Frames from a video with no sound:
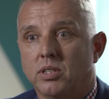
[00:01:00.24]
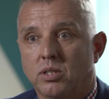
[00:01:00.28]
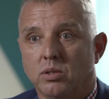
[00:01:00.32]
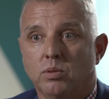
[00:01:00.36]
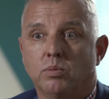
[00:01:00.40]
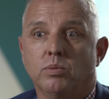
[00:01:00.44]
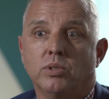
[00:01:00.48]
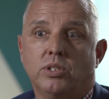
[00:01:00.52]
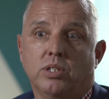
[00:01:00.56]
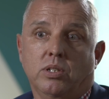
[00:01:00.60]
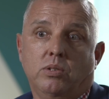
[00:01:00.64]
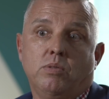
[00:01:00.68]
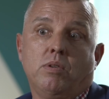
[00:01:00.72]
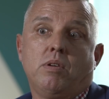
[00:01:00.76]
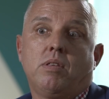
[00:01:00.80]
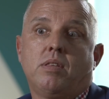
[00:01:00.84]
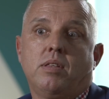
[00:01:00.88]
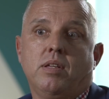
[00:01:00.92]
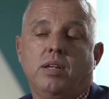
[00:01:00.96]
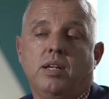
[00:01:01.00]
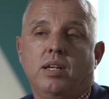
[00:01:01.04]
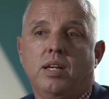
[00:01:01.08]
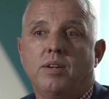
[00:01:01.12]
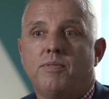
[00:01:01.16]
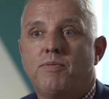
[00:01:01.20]
is always a good
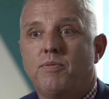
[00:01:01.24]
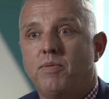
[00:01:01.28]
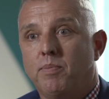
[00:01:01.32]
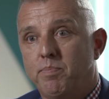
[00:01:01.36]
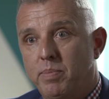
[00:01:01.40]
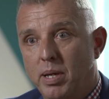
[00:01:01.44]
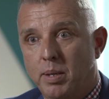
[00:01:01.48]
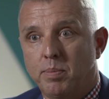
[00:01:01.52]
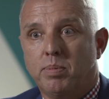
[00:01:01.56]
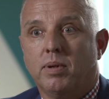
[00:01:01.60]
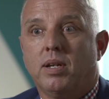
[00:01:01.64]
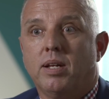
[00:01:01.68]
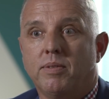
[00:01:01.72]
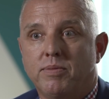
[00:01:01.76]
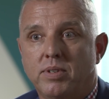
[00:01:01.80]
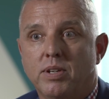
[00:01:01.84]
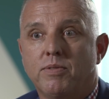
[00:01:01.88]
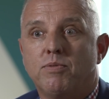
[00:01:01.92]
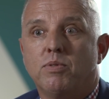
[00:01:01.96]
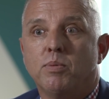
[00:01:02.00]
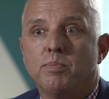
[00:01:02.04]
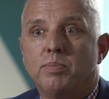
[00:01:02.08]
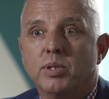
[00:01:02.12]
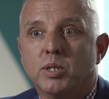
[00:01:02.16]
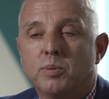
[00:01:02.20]
thing if people have
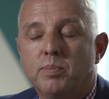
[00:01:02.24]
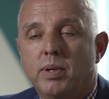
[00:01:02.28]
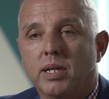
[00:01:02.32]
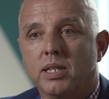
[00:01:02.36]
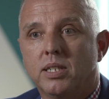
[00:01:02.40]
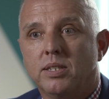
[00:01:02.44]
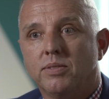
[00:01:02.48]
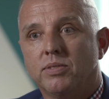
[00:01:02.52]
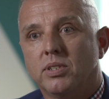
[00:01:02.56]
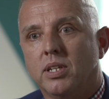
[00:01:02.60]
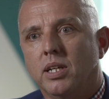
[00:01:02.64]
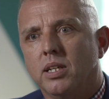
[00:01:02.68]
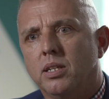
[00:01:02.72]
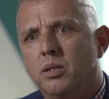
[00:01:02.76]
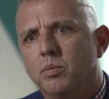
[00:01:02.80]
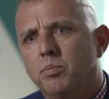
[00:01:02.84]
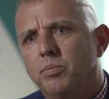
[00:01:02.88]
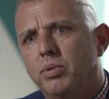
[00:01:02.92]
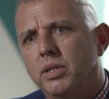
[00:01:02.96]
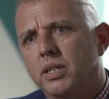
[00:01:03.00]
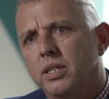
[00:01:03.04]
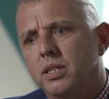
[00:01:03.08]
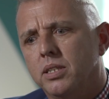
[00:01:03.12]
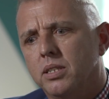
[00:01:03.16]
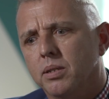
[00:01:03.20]
different perspectives they can
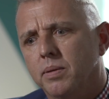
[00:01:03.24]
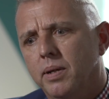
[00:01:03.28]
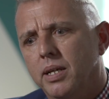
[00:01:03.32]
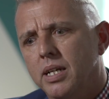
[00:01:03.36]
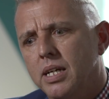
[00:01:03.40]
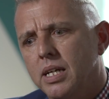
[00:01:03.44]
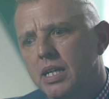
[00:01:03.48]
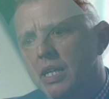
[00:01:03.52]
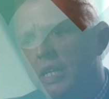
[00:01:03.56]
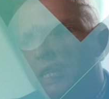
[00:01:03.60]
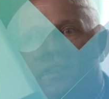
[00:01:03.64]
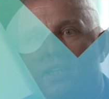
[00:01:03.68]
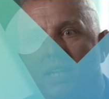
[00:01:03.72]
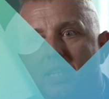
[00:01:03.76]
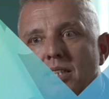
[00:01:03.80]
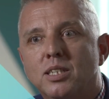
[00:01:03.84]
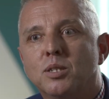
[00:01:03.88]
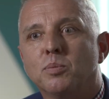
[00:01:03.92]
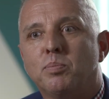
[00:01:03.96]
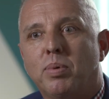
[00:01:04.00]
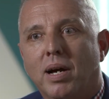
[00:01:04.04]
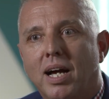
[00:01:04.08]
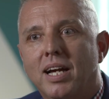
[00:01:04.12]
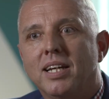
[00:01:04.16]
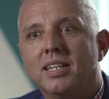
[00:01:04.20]
bring to it.
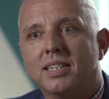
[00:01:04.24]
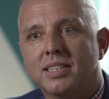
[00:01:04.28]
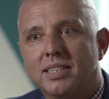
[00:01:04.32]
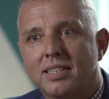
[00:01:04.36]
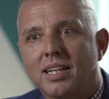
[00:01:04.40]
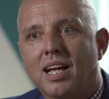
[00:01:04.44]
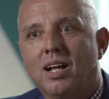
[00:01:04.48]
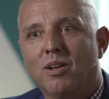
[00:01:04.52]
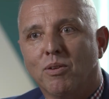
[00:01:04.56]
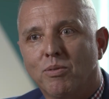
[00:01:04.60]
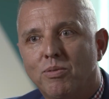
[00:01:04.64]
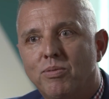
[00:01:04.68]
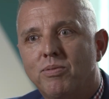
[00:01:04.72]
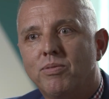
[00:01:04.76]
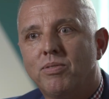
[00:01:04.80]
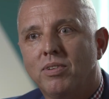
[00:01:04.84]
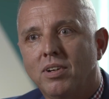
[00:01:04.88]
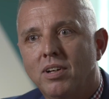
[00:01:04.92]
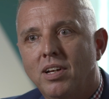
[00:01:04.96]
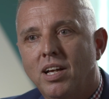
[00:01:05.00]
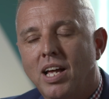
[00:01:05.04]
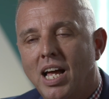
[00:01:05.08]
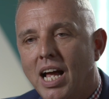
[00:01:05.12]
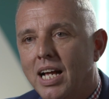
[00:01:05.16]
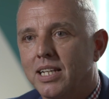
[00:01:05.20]
Data by itself
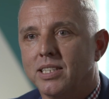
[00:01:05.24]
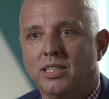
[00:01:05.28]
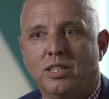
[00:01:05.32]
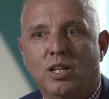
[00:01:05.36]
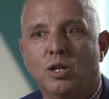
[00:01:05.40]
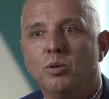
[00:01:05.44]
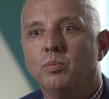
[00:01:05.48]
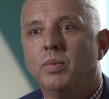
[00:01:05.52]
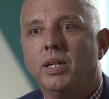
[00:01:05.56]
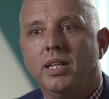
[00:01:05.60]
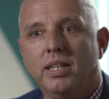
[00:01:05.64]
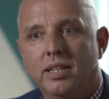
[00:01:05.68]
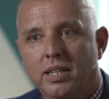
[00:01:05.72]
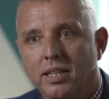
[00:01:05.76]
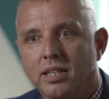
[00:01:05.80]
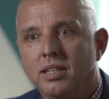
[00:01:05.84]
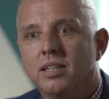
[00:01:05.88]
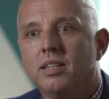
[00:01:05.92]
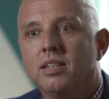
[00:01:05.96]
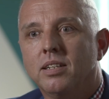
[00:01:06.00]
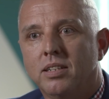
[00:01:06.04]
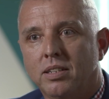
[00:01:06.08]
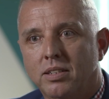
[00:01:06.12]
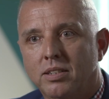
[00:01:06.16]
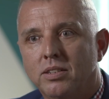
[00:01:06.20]
has no meaning
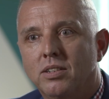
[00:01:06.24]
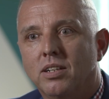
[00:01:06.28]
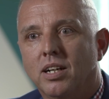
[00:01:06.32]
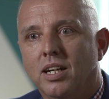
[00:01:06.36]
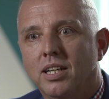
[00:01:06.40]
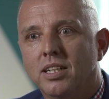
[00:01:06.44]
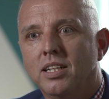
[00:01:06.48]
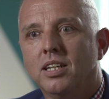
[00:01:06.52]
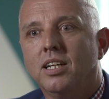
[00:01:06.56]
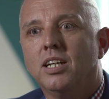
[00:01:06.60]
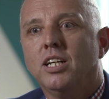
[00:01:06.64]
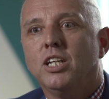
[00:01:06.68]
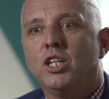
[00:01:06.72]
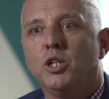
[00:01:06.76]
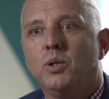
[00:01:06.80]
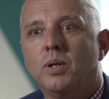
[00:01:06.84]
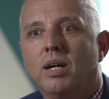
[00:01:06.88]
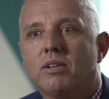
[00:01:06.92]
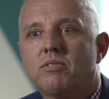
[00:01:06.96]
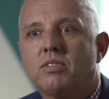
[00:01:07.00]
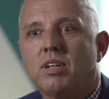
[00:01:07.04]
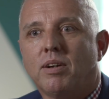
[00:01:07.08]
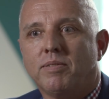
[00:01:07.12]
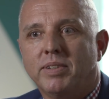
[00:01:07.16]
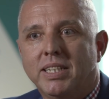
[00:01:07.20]
right? You
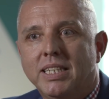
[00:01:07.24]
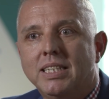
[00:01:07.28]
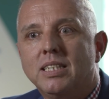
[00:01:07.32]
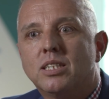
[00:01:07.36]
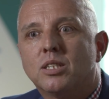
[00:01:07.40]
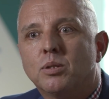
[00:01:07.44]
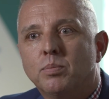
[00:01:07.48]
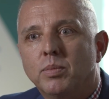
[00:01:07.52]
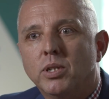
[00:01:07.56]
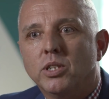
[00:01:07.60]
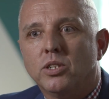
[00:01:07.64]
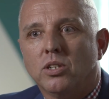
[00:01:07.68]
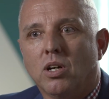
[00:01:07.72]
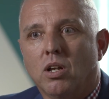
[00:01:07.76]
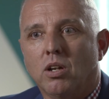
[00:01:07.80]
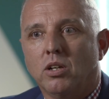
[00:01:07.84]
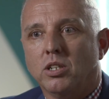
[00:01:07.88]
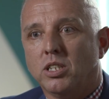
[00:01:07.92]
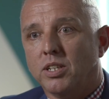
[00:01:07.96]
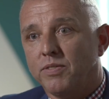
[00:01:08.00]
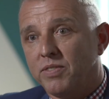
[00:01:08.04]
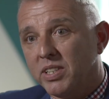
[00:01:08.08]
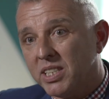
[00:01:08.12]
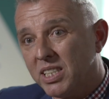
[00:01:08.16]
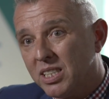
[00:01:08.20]
have to have an intimate
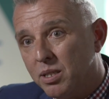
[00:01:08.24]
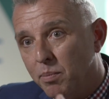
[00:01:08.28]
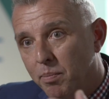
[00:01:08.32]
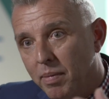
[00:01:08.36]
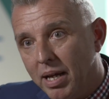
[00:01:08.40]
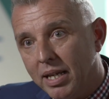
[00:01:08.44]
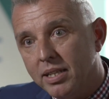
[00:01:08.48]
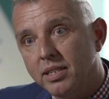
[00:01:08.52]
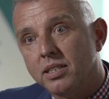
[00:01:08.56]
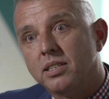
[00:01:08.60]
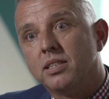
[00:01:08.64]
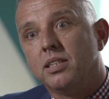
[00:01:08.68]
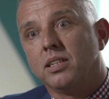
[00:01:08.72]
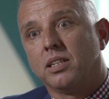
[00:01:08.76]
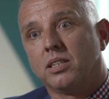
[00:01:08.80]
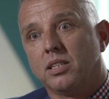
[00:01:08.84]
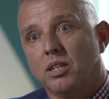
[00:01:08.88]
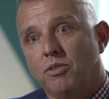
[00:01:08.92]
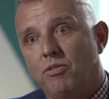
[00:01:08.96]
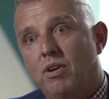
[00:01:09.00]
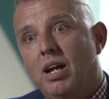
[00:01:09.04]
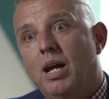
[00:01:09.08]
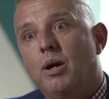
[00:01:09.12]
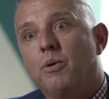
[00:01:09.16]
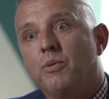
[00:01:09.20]
knowledge of the semantics
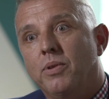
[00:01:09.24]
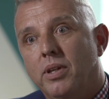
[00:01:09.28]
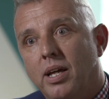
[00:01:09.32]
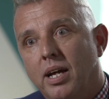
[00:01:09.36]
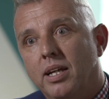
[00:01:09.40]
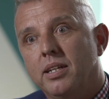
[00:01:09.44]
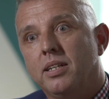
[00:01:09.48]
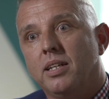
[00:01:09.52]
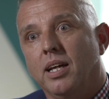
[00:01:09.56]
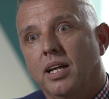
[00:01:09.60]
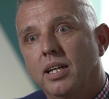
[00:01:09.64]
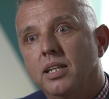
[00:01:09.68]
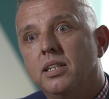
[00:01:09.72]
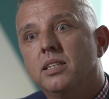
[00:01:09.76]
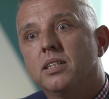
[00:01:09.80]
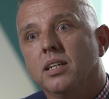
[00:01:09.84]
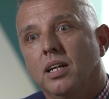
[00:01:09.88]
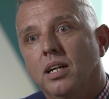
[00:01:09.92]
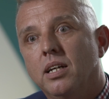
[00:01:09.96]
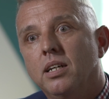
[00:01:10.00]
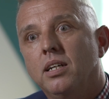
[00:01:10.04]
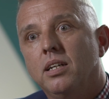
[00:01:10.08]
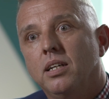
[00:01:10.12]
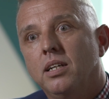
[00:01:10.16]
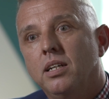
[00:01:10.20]
around that
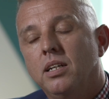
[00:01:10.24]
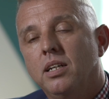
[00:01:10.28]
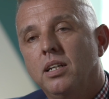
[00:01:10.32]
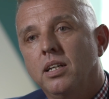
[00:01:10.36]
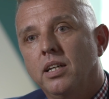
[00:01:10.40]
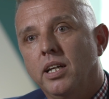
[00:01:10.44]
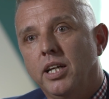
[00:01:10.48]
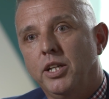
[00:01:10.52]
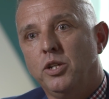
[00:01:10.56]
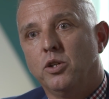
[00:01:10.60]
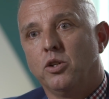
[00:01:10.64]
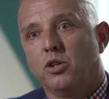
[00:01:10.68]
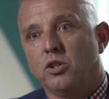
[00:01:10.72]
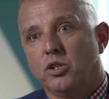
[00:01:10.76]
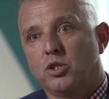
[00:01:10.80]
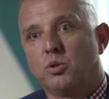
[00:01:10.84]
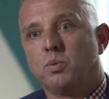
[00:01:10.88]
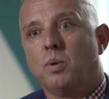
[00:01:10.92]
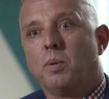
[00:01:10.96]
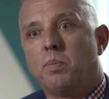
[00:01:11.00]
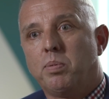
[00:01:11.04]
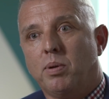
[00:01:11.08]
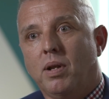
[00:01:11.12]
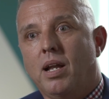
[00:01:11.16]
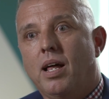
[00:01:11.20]
data in order
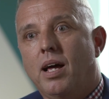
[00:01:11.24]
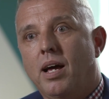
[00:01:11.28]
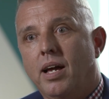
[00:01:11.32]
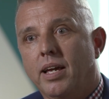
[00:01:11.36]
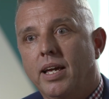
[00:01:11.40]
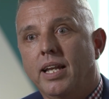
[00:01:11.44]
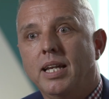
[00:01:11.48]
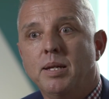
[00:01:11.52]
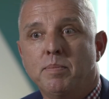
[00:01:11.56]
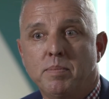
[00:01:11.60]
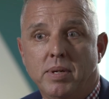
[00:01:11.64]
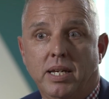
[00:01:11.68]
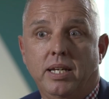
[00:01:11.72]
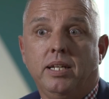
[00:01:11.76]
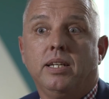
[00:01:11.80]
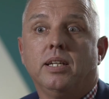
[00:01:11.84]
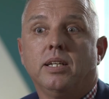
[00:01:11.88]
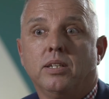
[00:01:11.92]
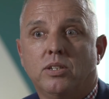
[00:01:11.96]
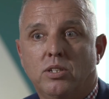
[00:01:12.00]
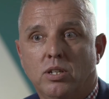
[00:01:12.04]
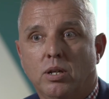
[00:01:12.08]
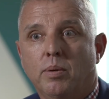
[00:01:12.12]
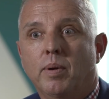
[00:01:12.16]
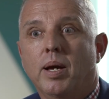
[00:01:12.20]
to apply any
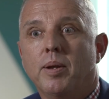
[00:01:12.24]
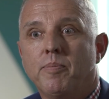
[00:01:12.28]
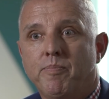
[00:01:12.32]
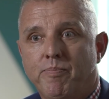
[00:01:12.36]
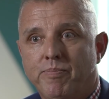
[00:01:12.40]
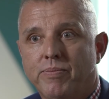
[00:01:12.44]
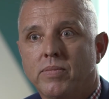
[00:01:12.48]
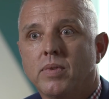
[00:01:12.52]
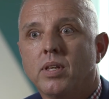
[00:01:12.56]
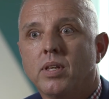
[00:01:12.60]
meaning to it.